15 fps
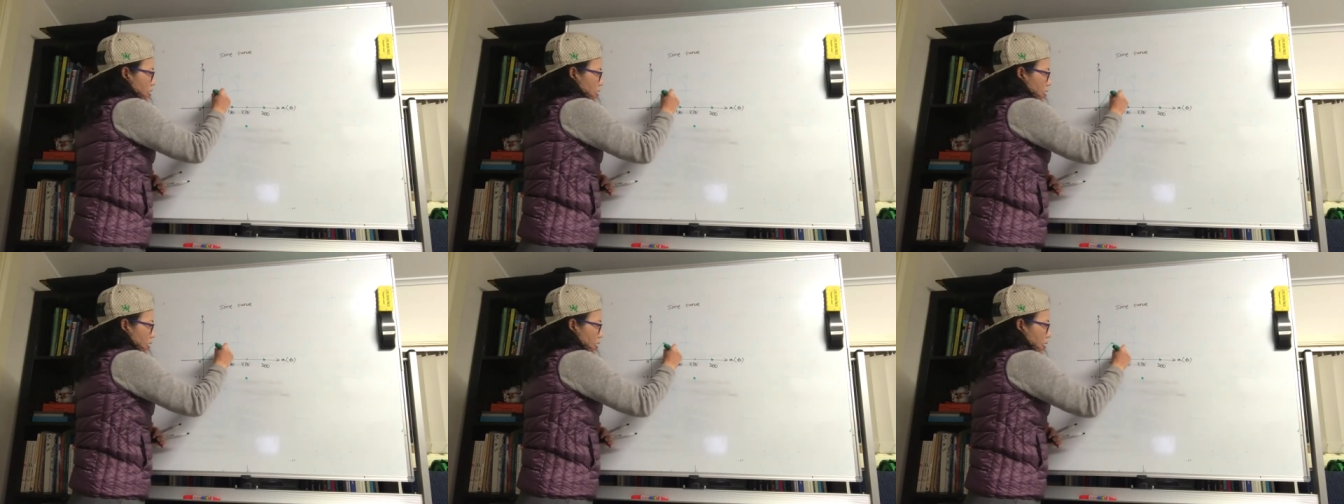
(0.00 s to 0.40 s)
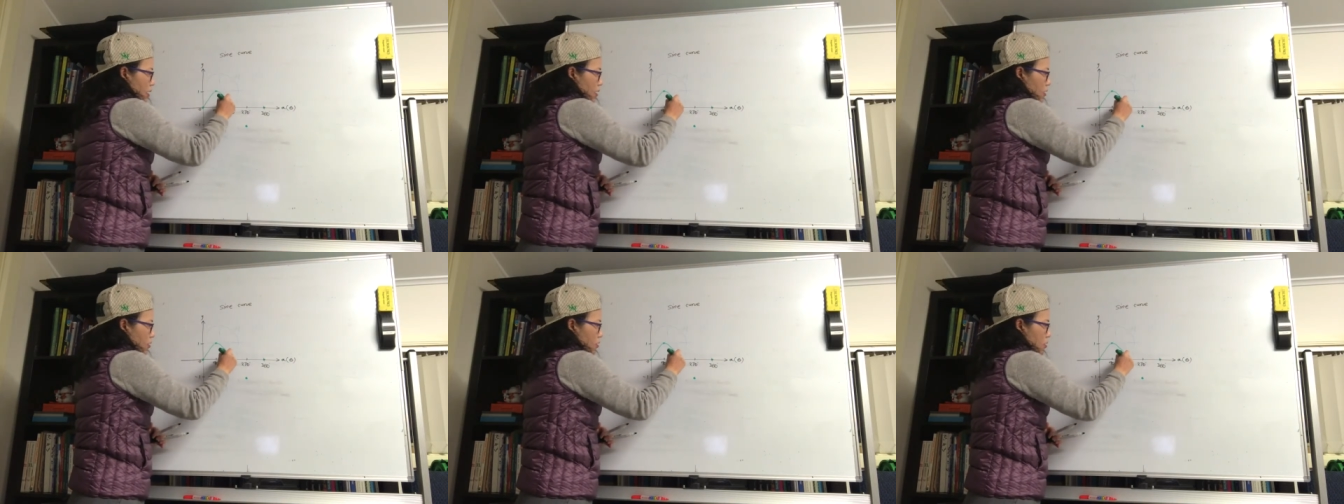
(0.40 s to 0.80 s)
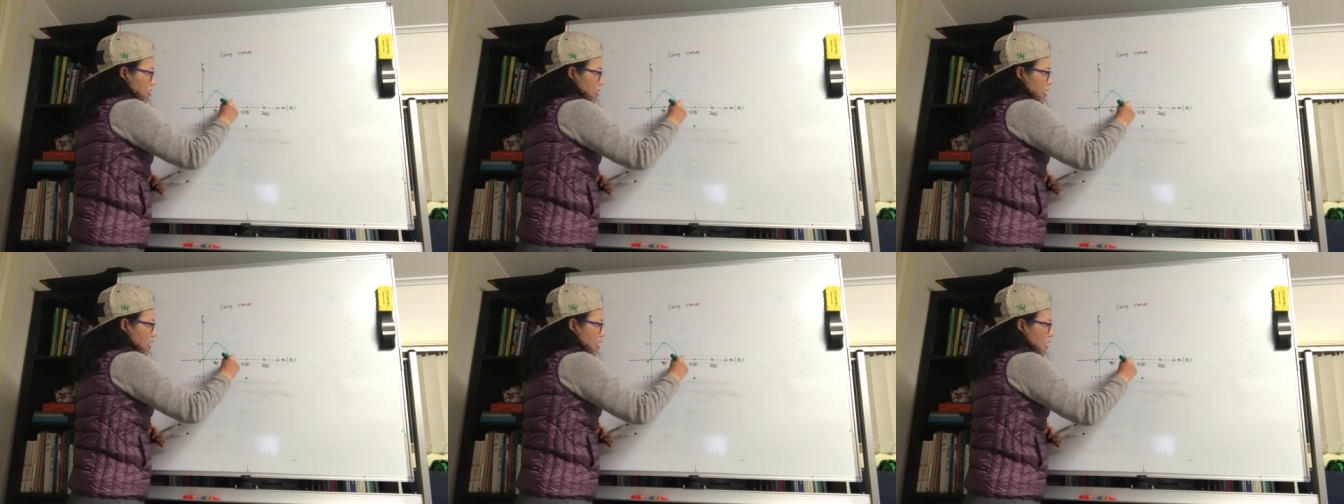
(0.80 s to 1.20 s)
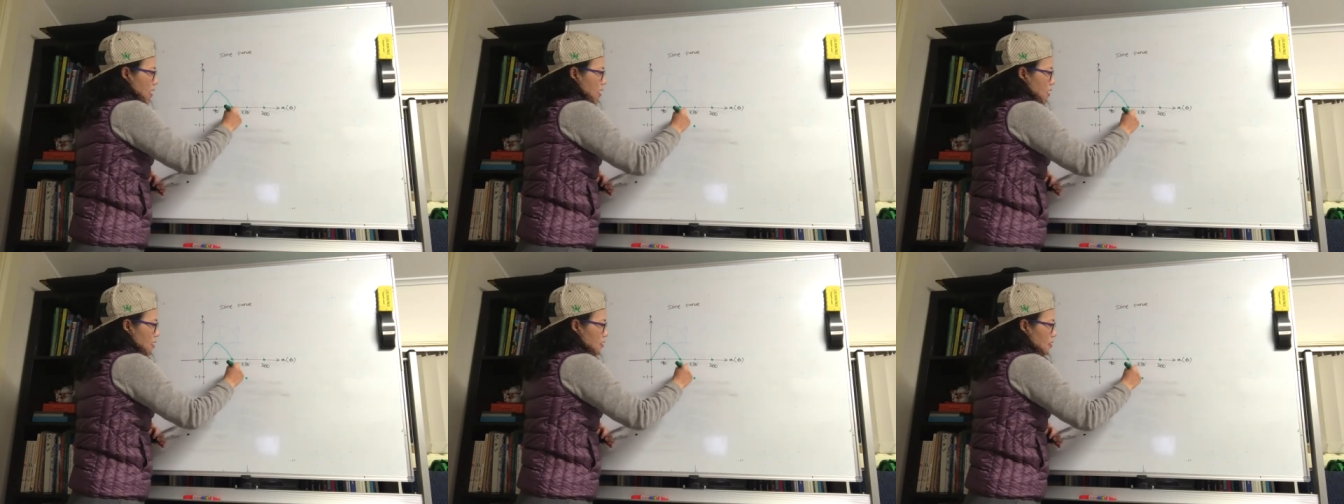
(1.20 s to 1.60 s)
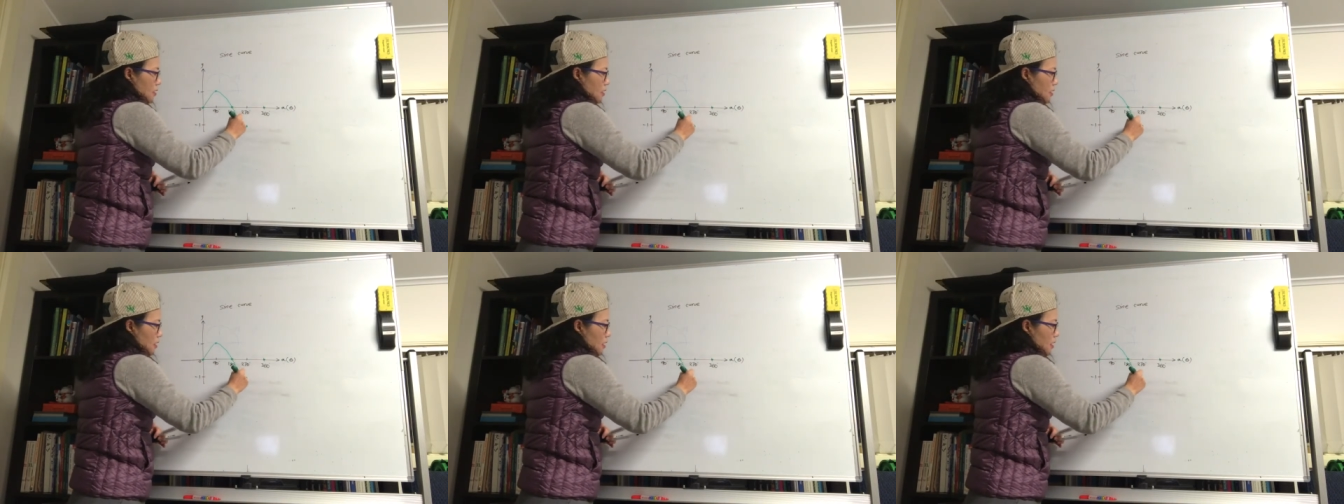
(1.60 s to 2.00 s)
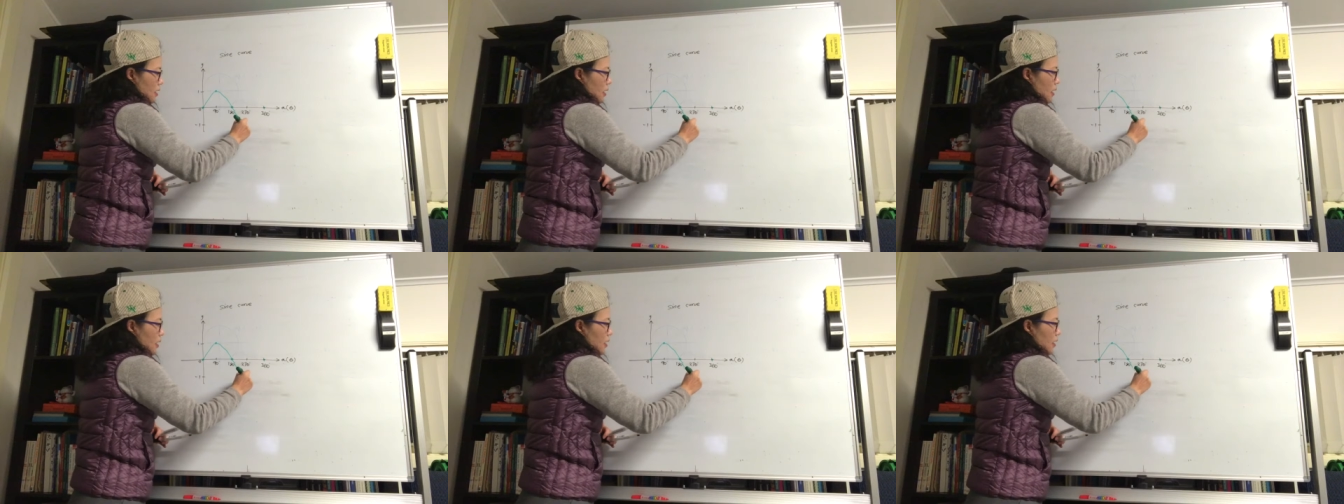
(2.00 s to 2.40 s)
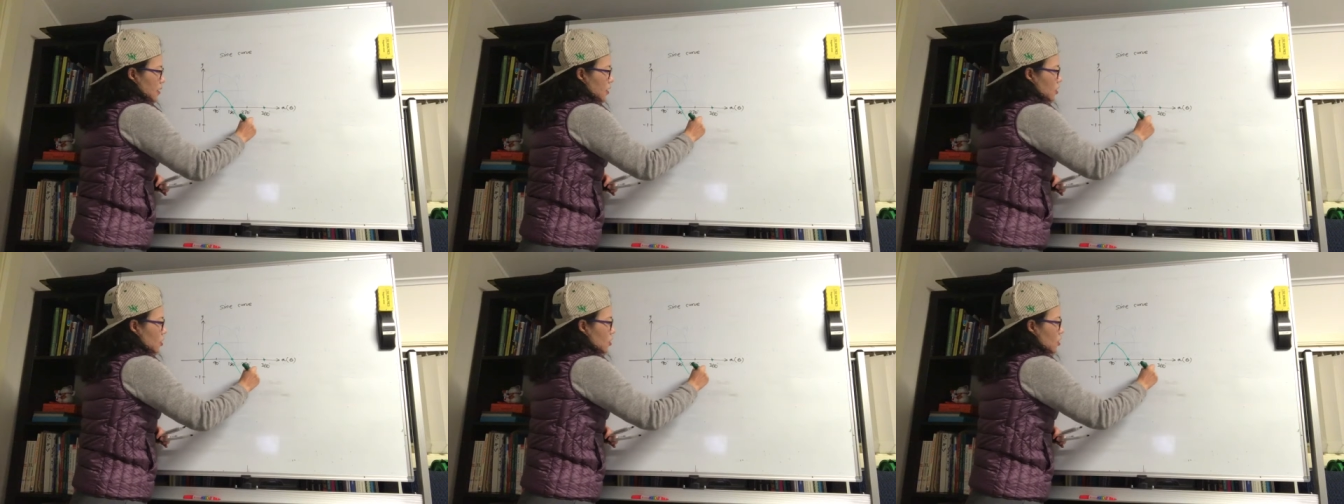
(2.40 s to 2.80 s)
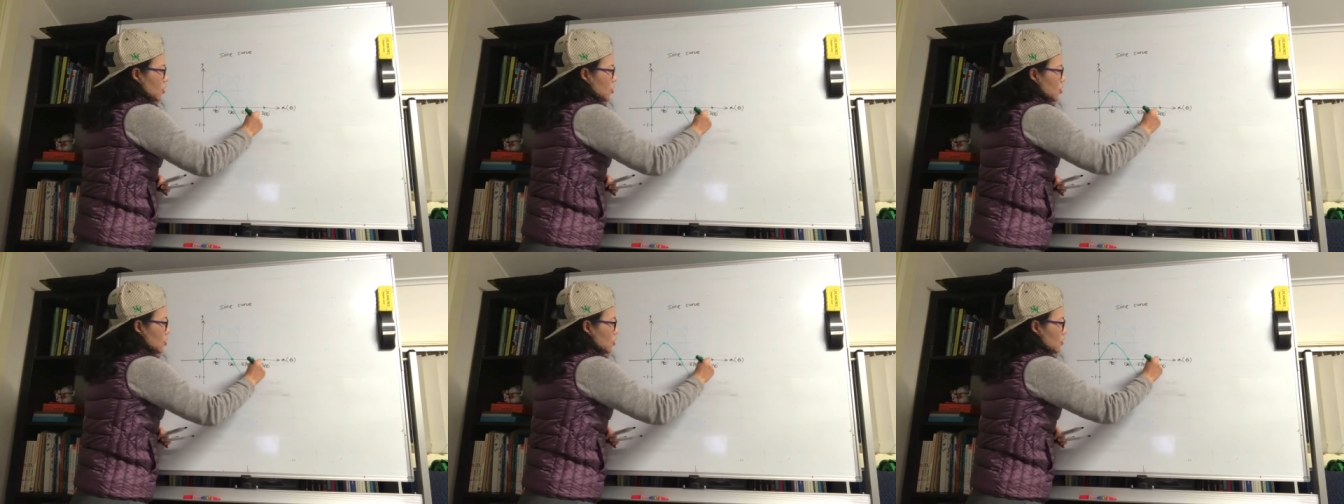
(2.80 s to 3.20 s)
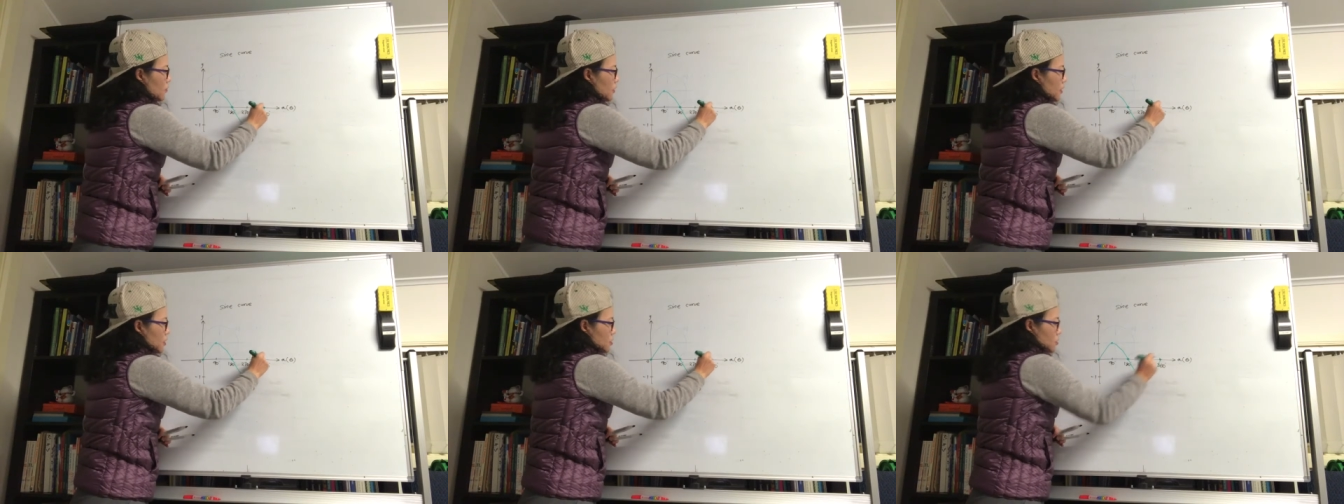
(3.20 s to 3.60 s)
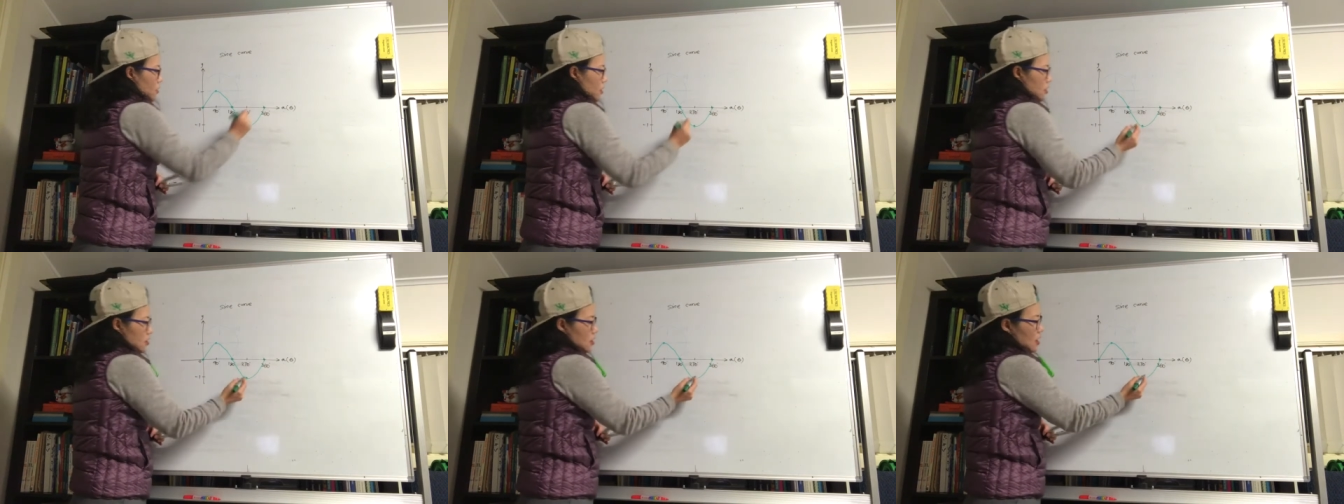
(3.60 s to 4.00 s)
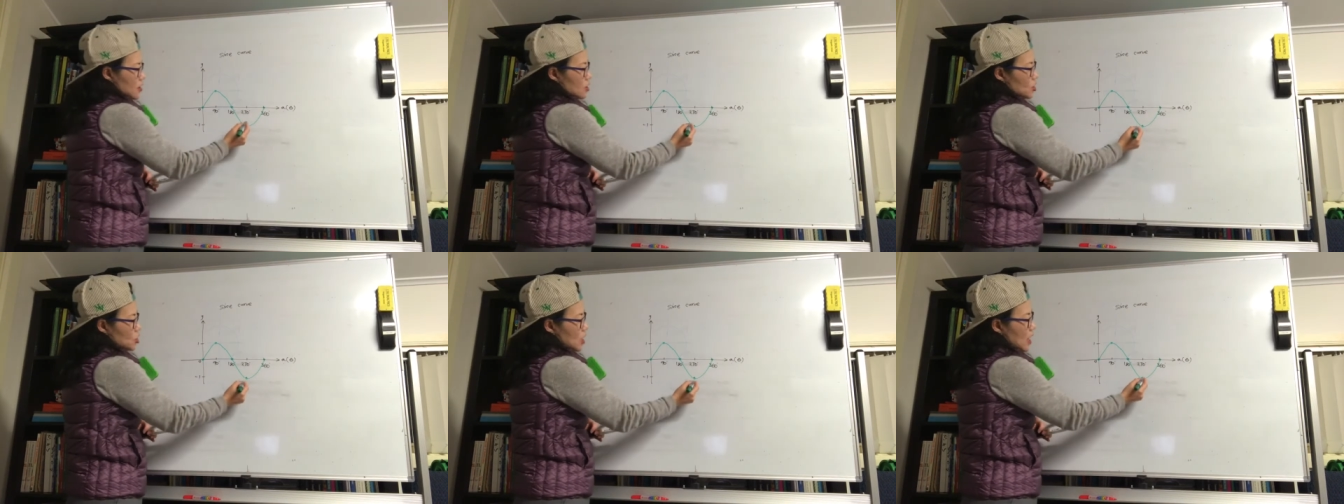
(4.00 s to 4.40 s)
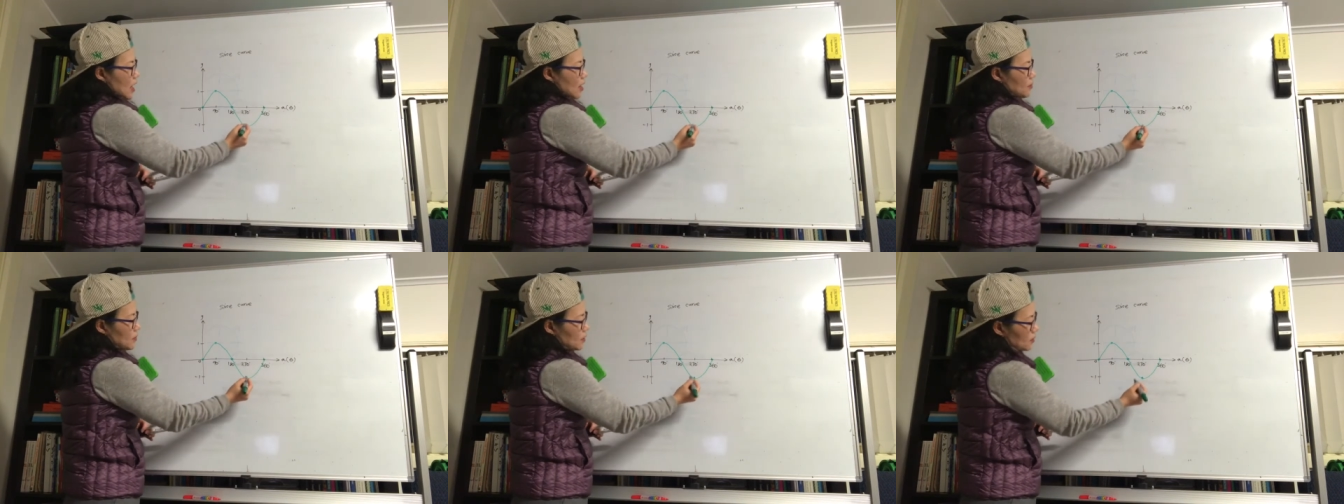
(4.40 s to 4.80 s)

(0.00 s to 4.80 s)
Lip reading: and go down and curve. So it's not sharp.